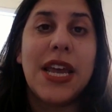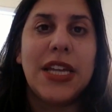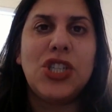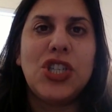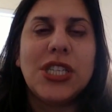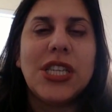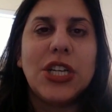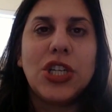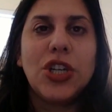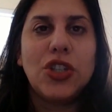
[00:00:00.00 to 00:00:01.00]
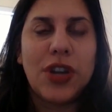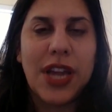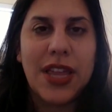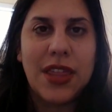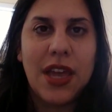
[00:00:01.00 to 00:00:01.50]
It's just that children,
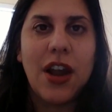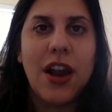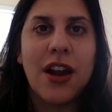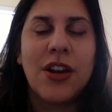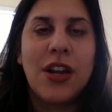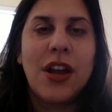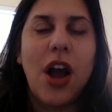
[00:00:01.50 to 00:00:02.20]
I think, are